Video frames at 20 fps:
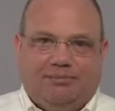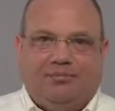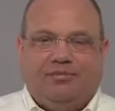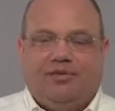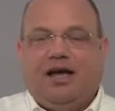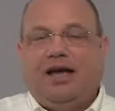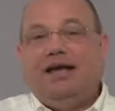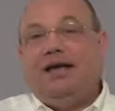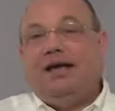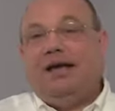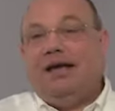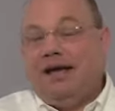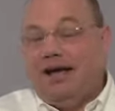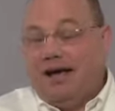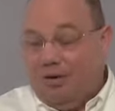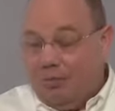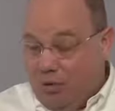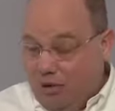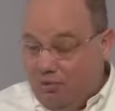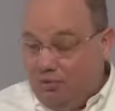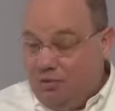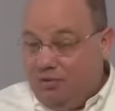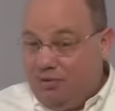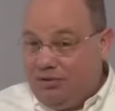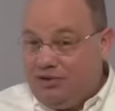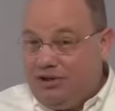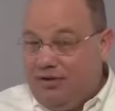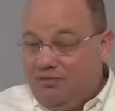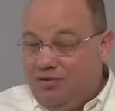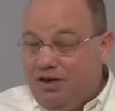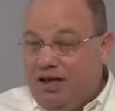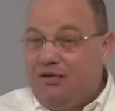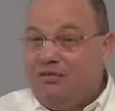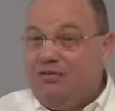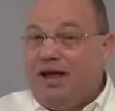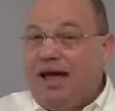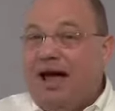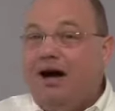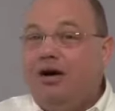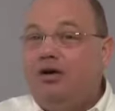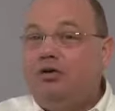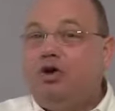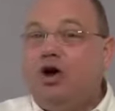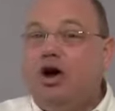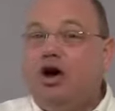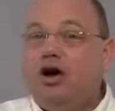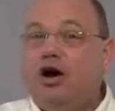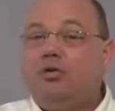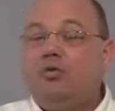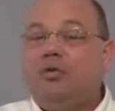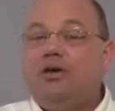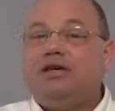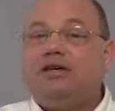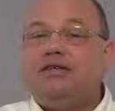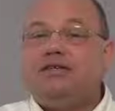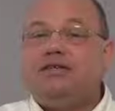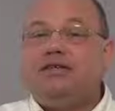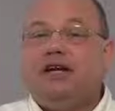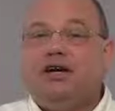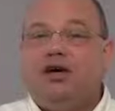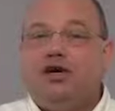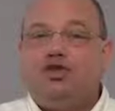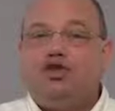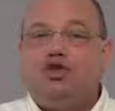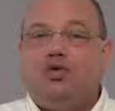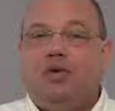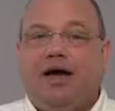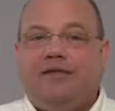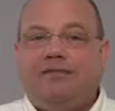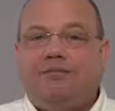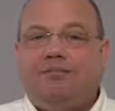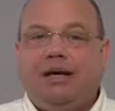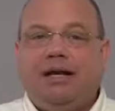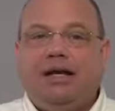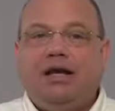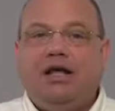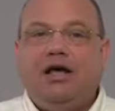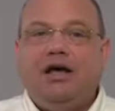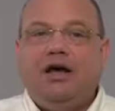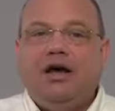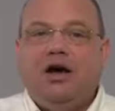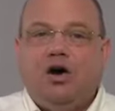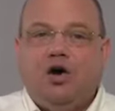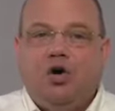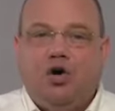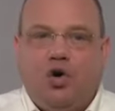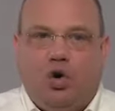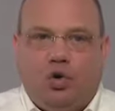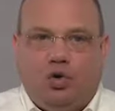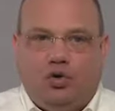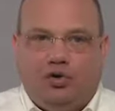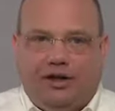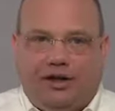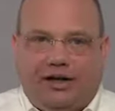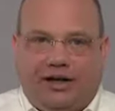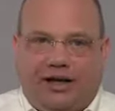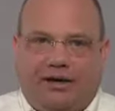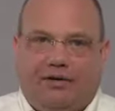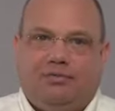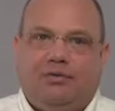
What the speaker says: Okay? When we receive the gift, how long are we considered to have been holding it?